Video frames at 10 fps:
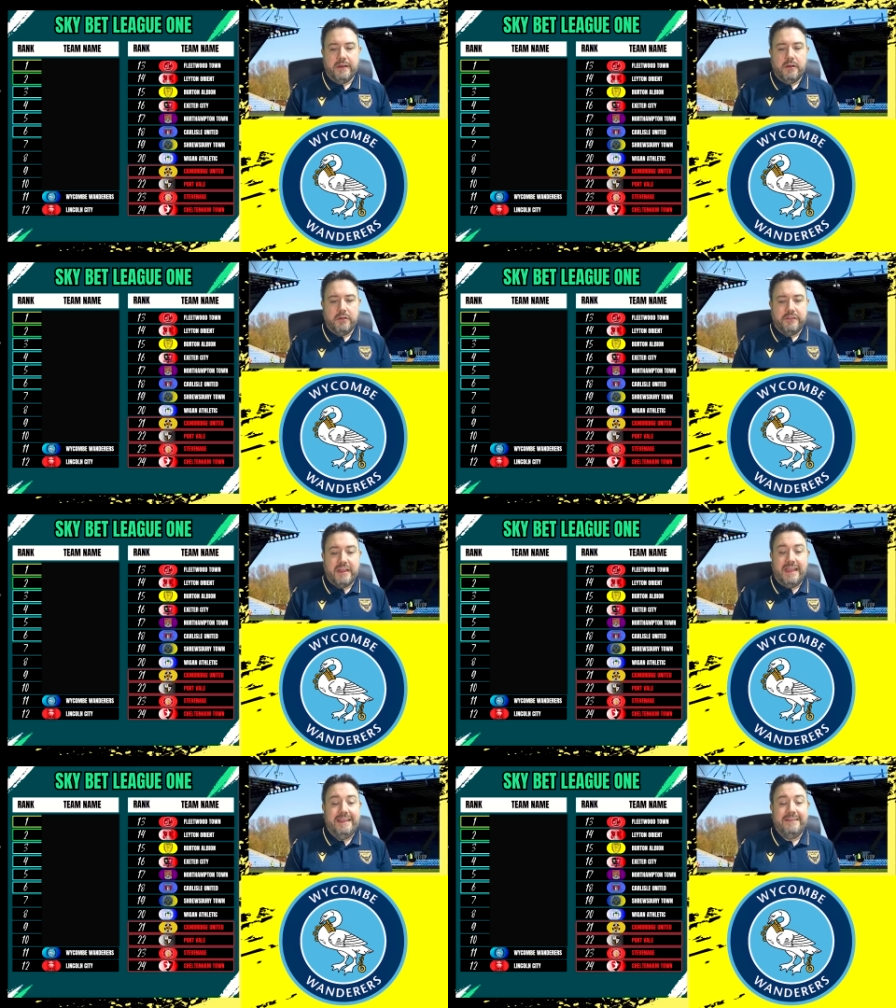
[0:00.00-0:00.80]
Along as
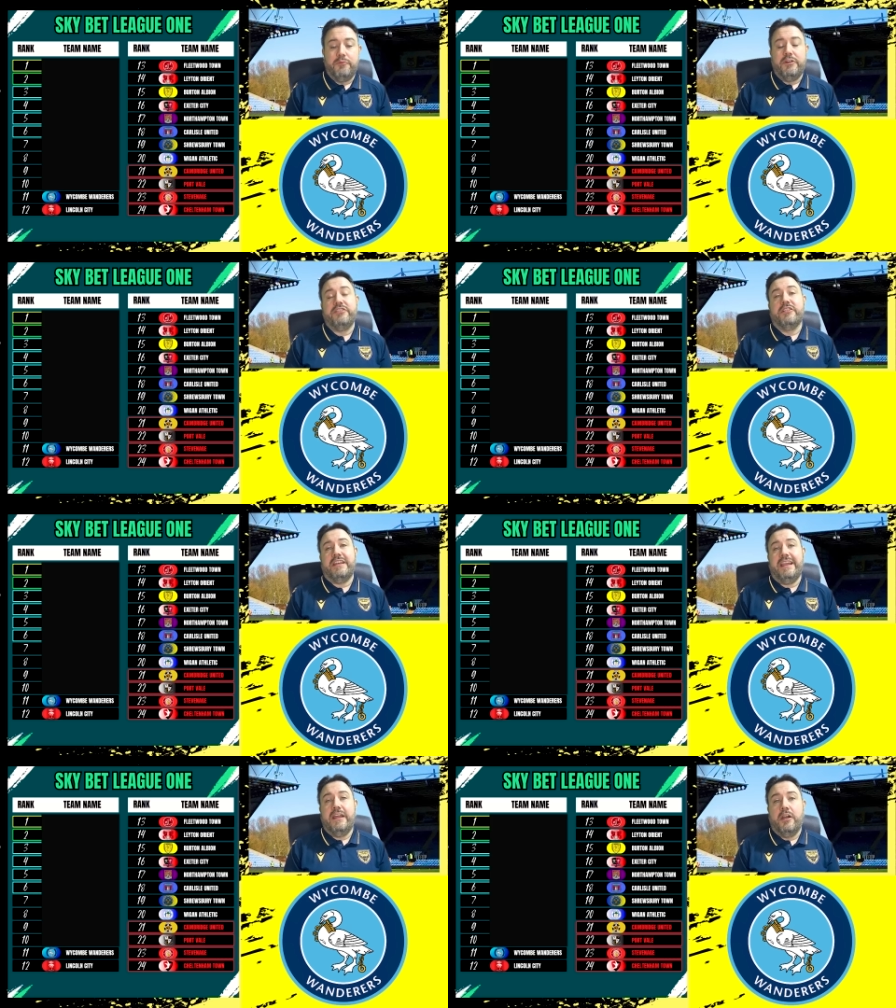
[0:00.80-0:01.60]
that is Richard
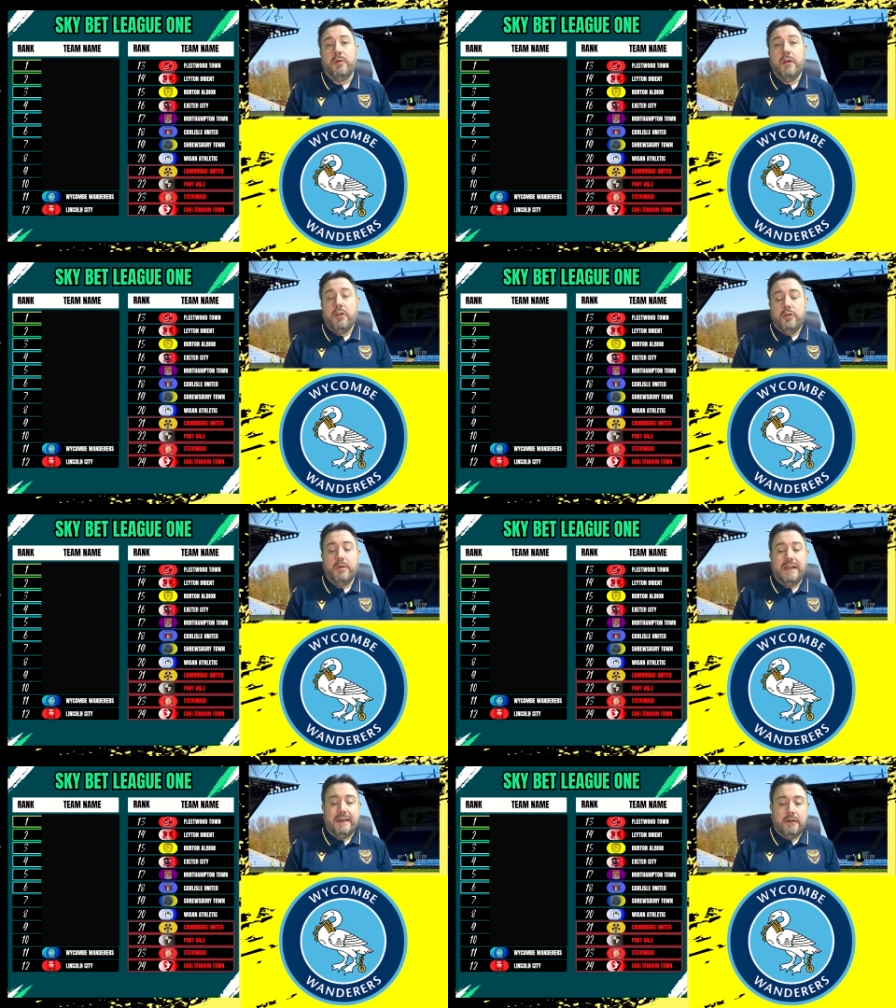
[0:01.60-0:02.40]
Keogh, who
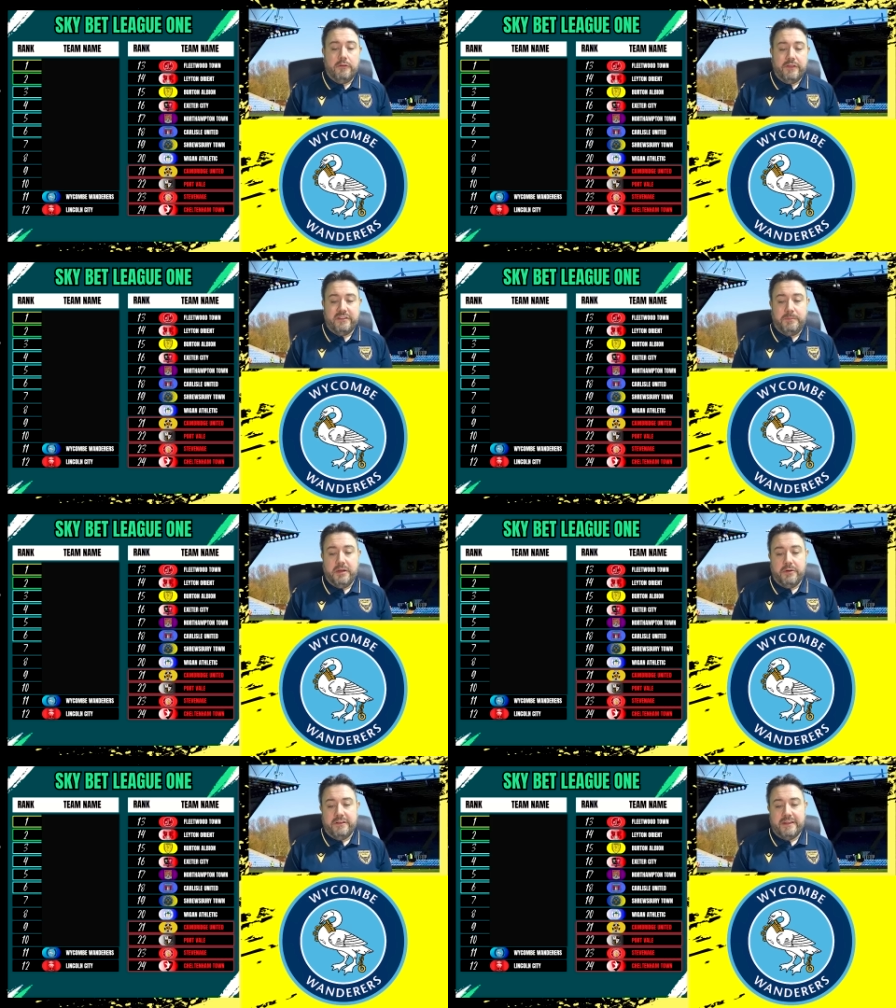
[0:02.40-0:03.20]
will add a lot of
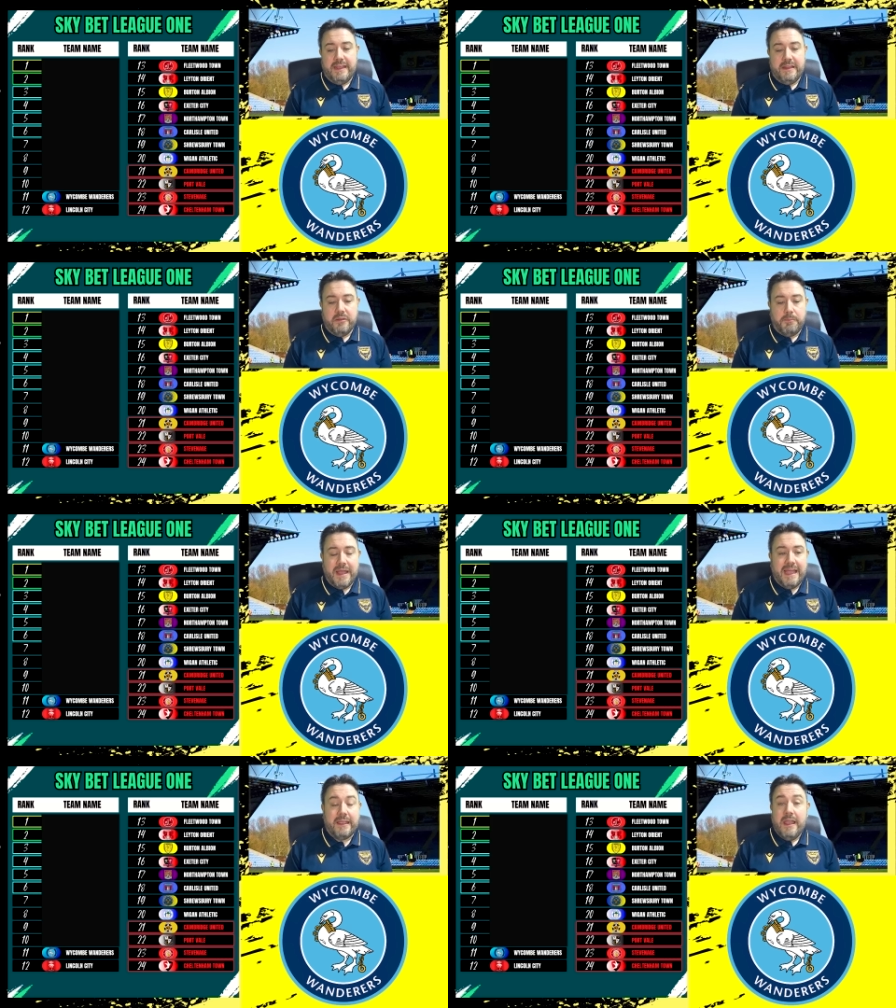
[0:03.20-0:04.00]
experience in the back.